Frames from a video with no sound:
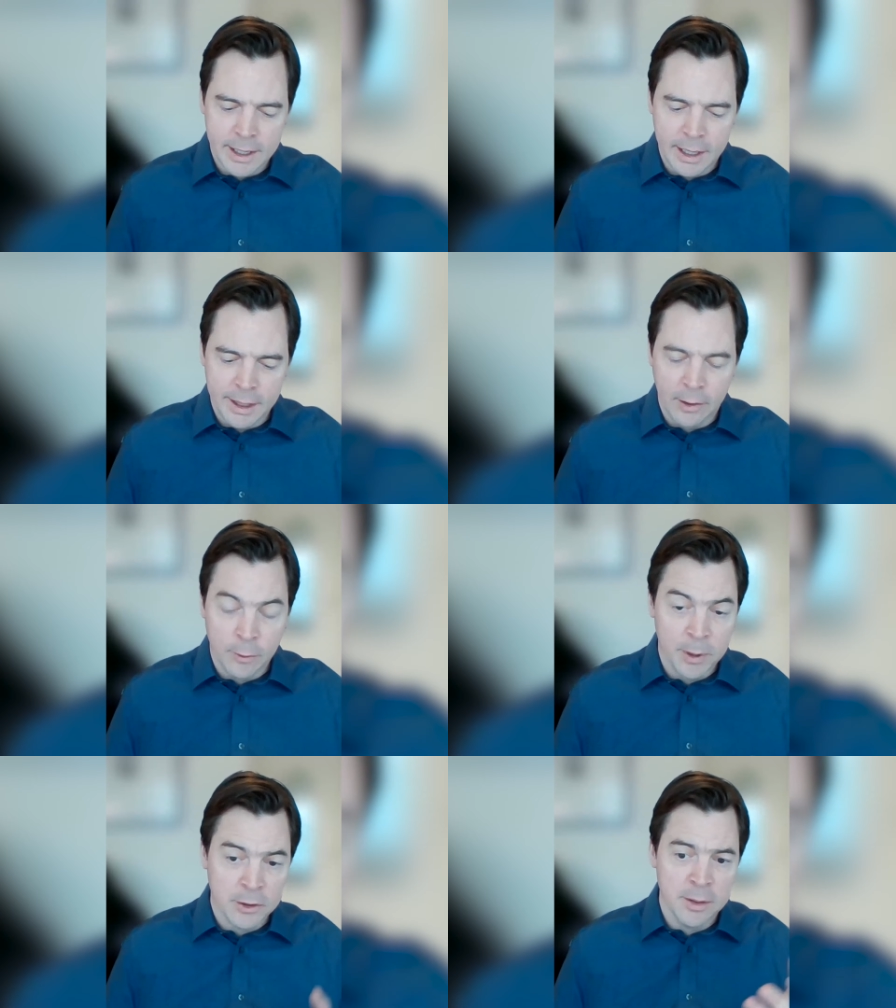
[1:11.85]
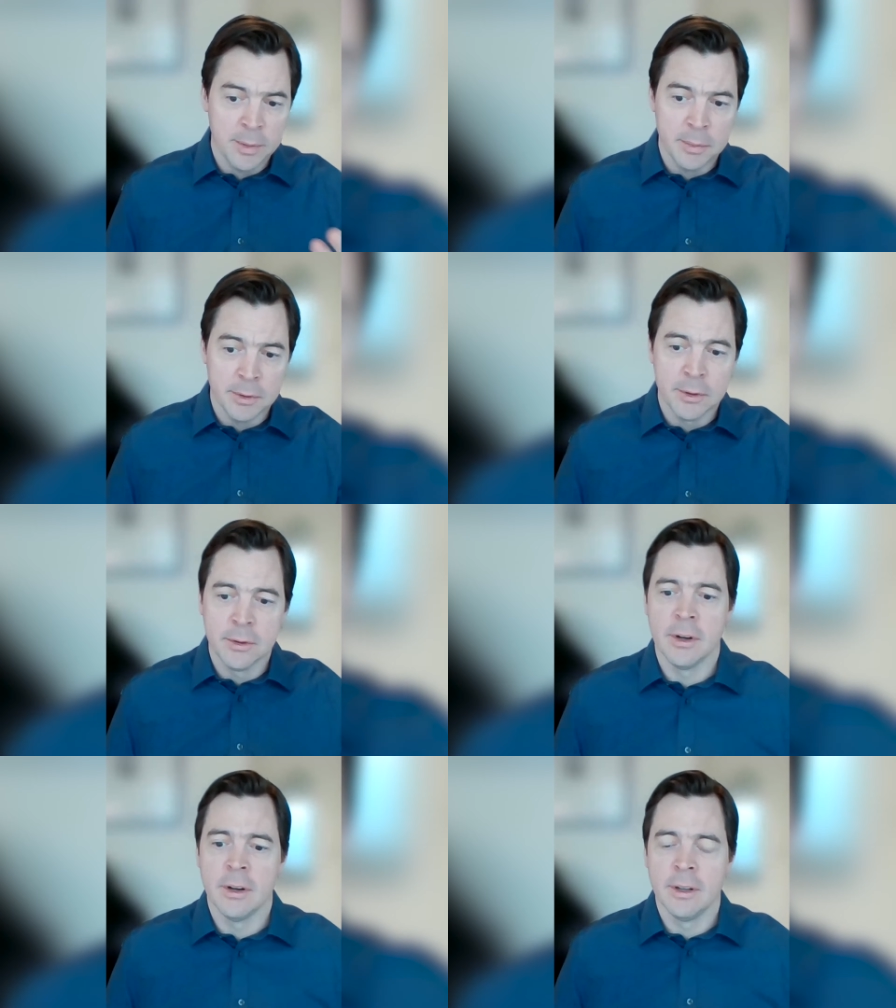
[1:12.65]
And I think especially people
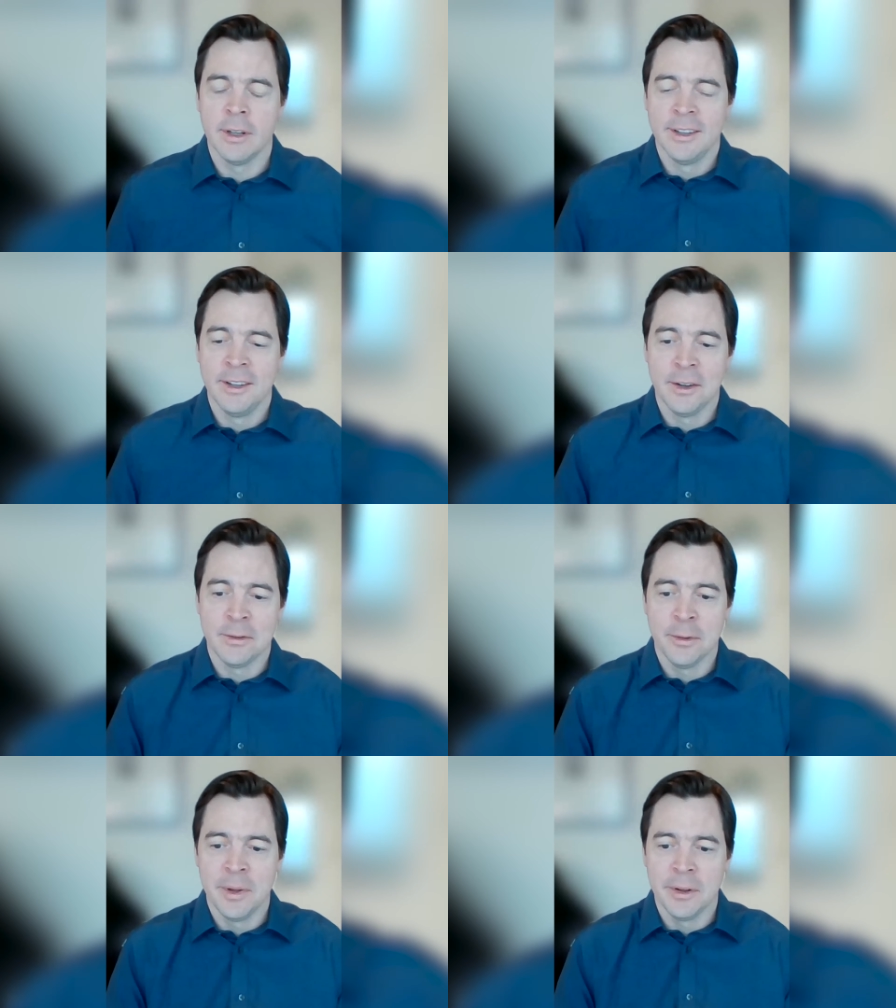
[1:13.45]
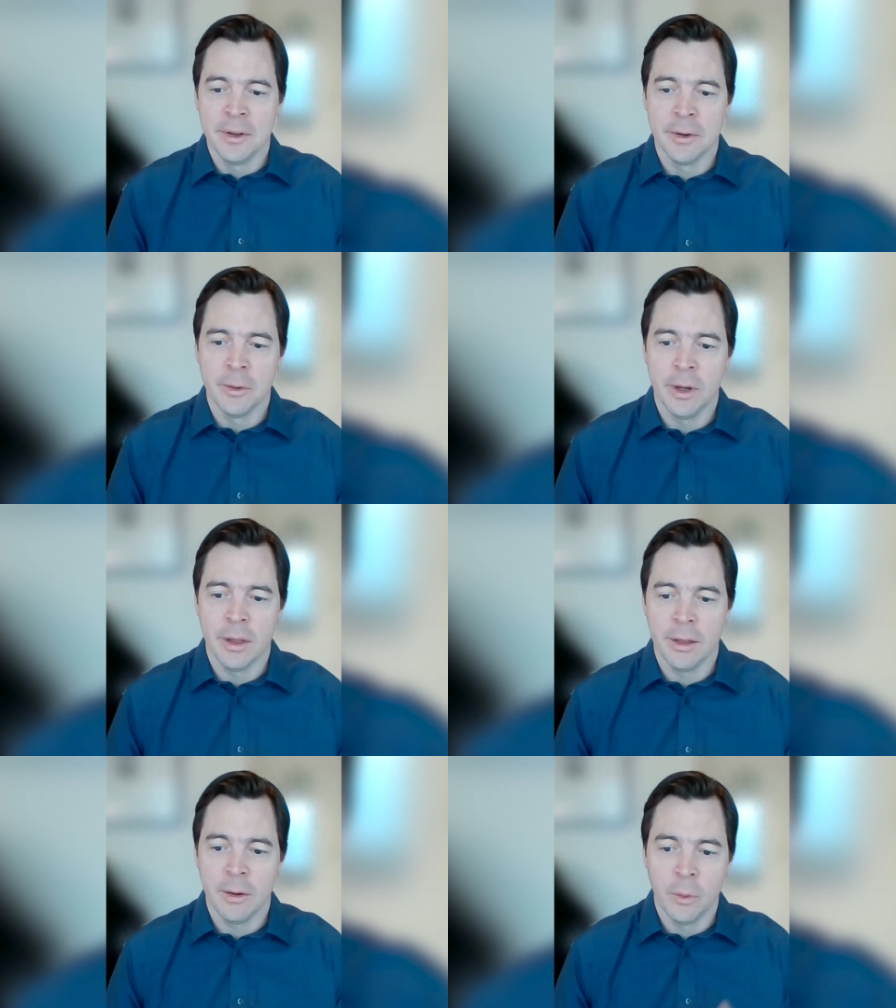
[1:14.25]
who are, you know, familiar
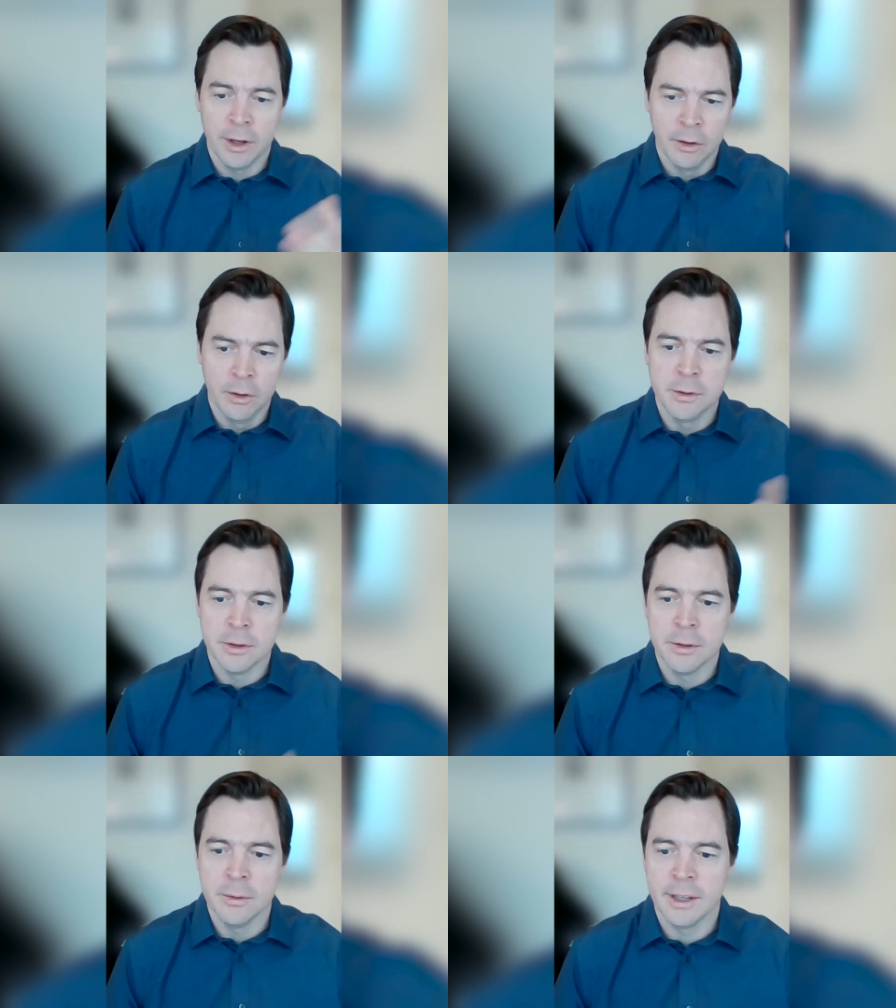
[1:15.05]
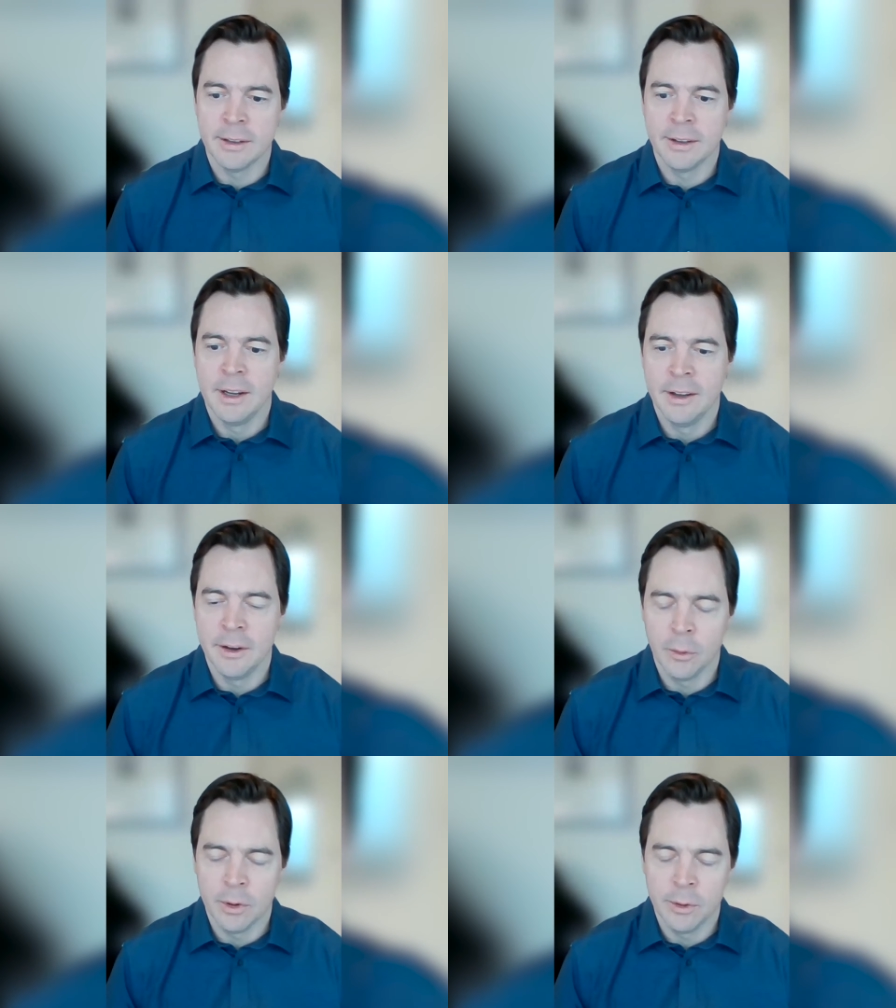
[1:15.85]
with what you do and, you
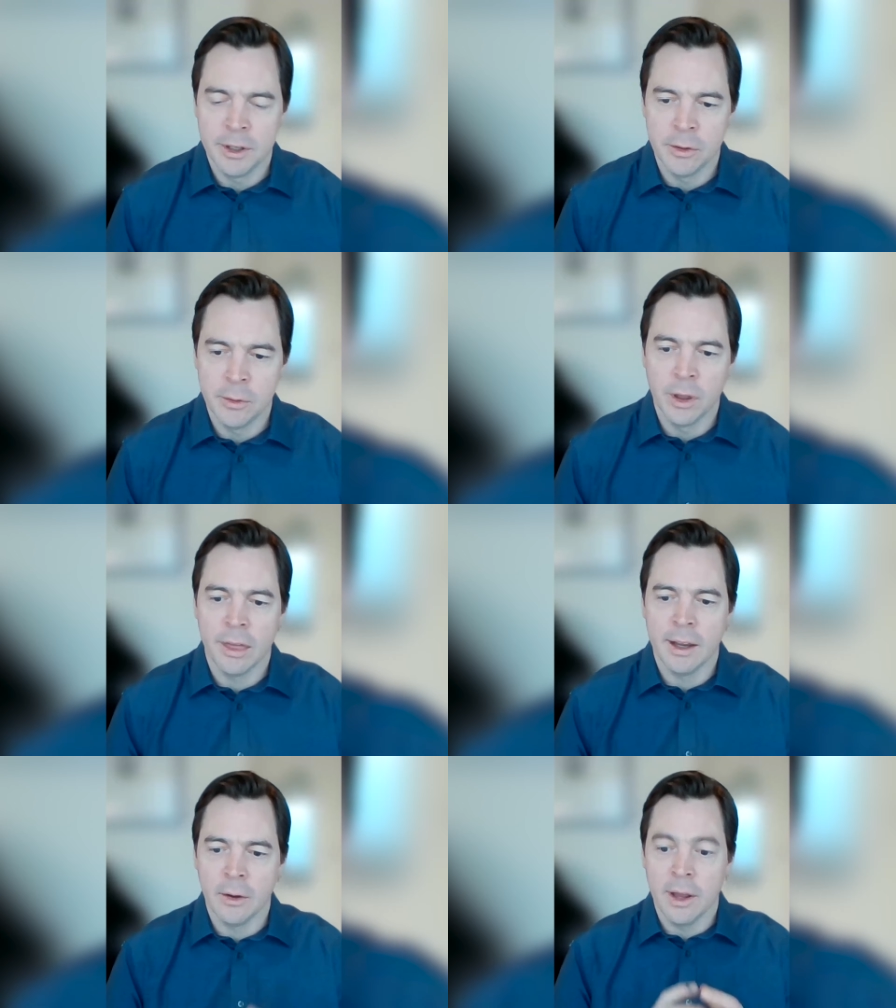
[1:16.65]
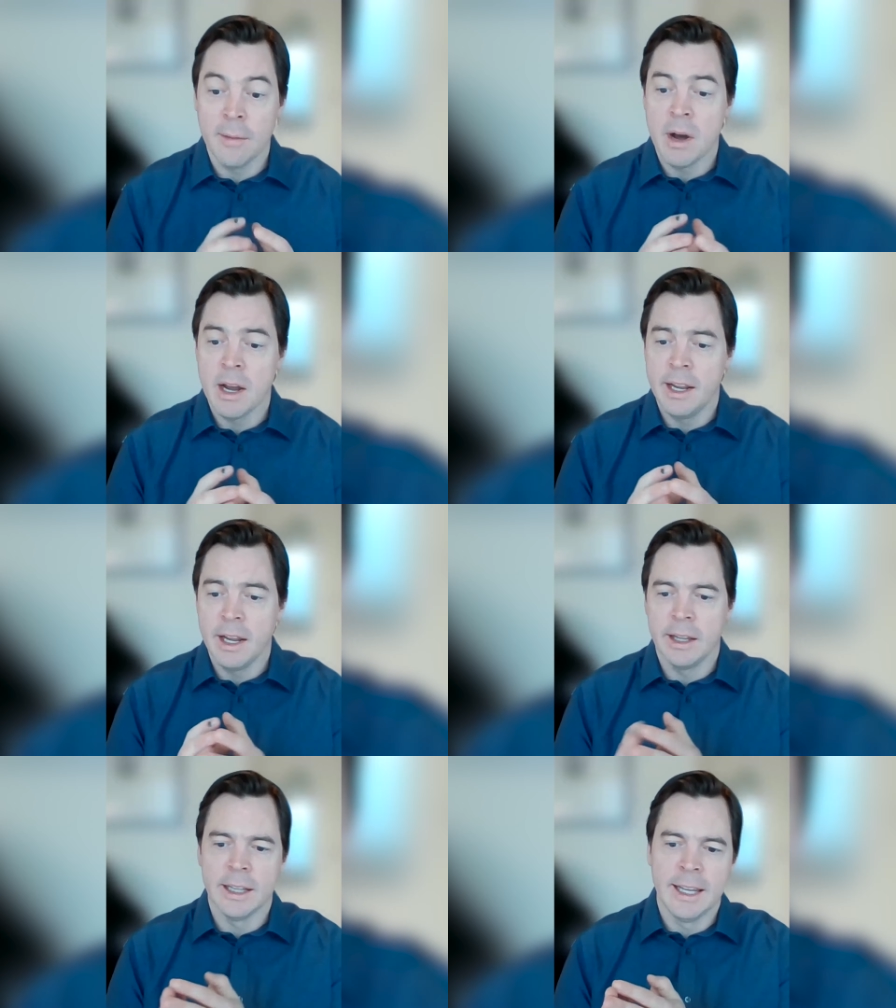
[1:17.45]
know, what we do would think, okay, mining
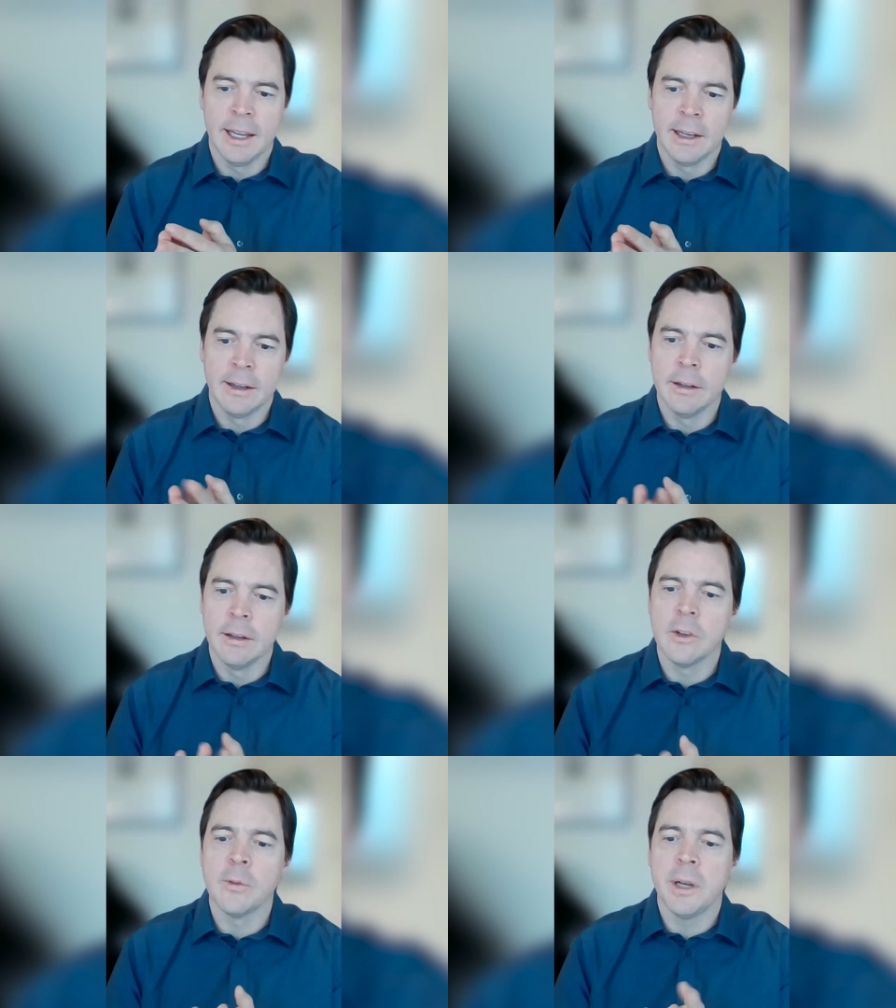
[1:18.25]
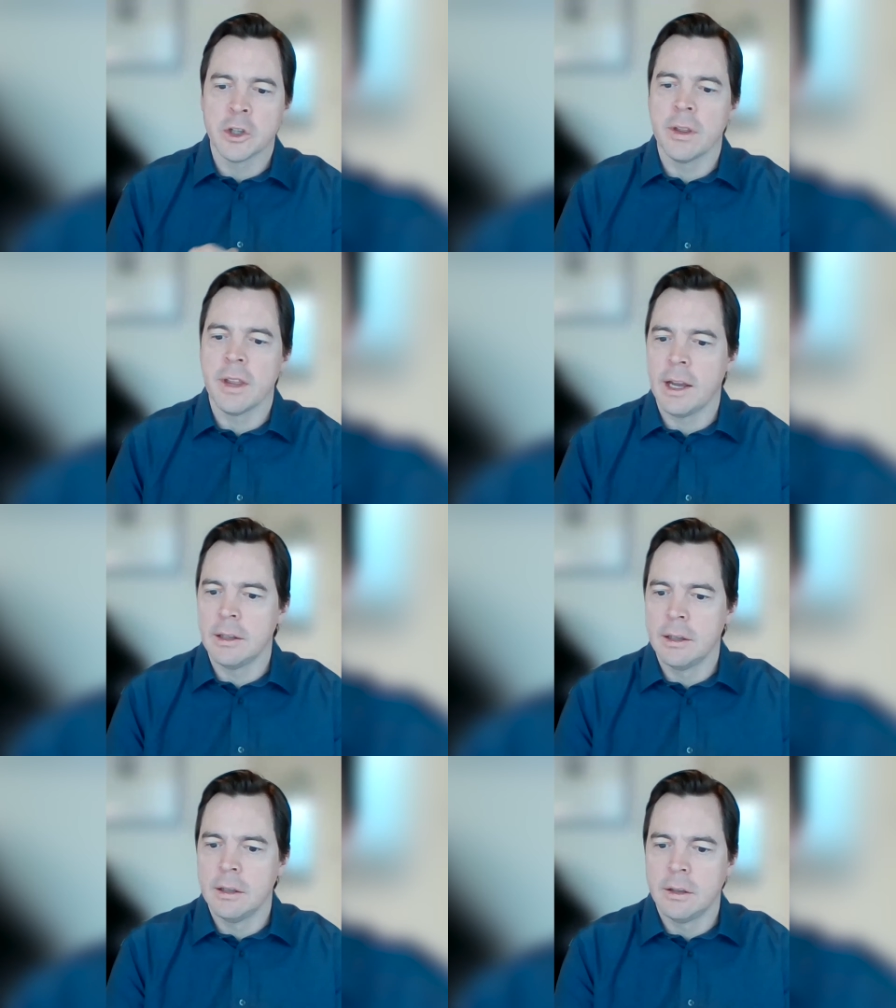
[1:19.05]
on land, let's picture
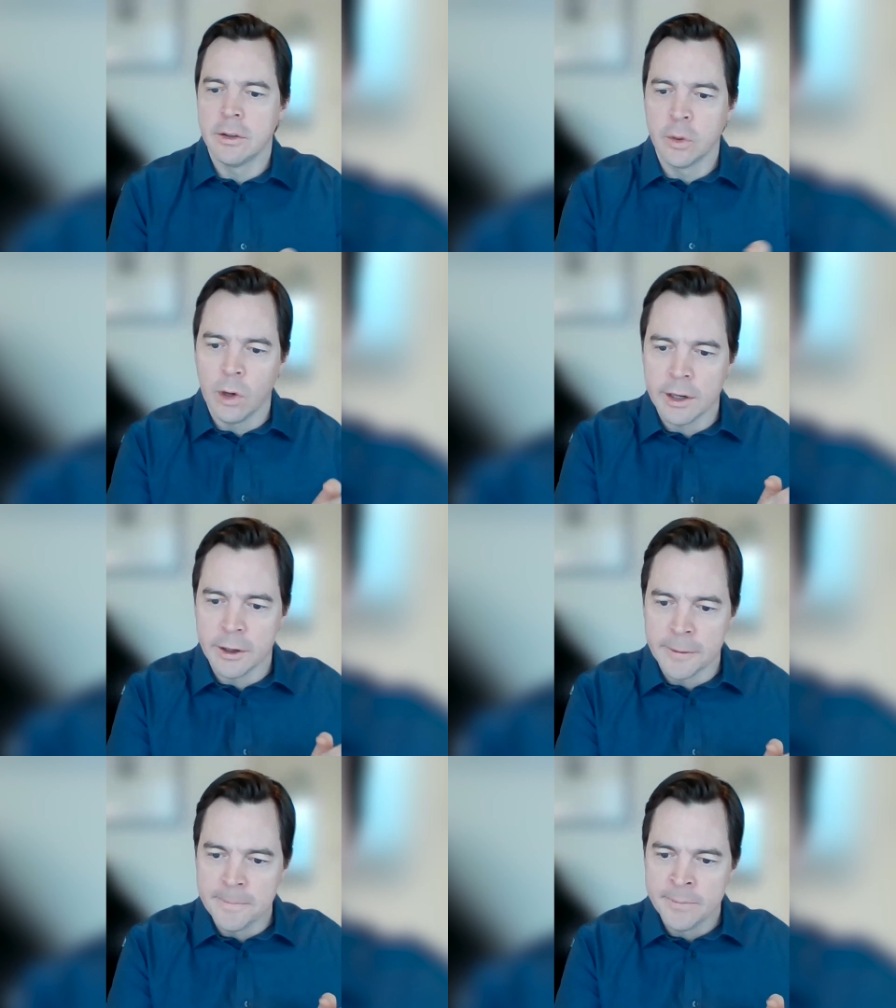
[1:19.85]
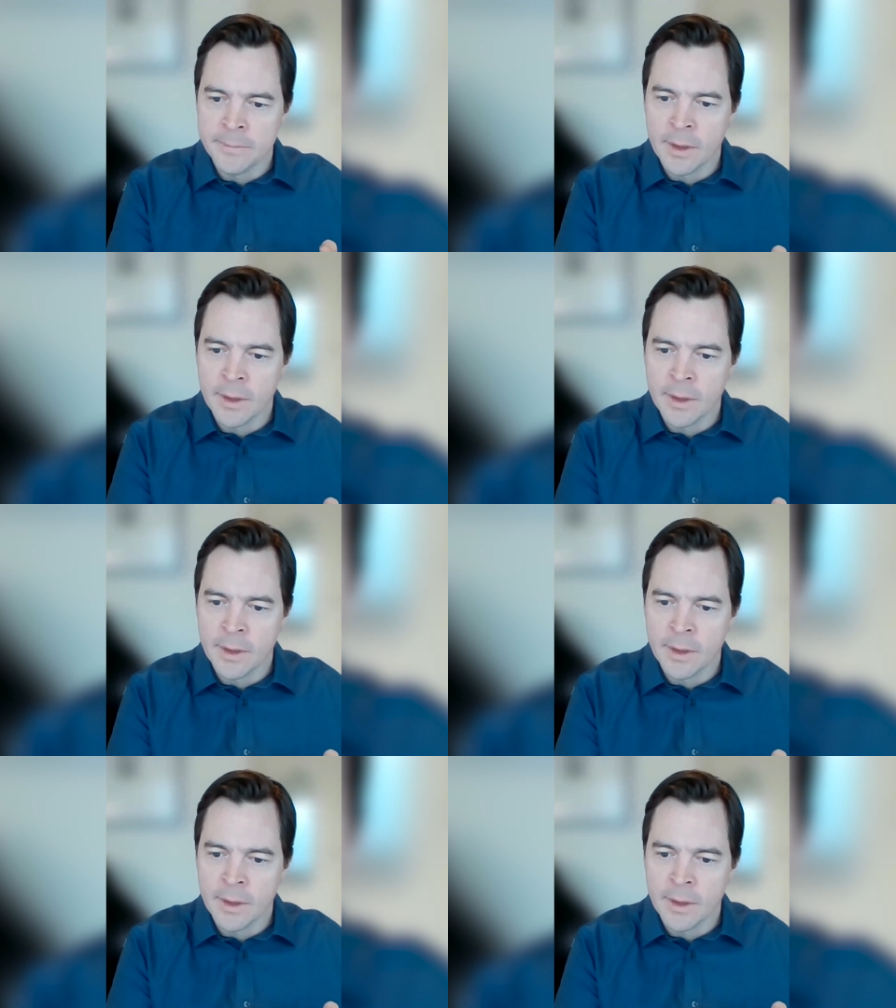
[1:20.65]
that underwater.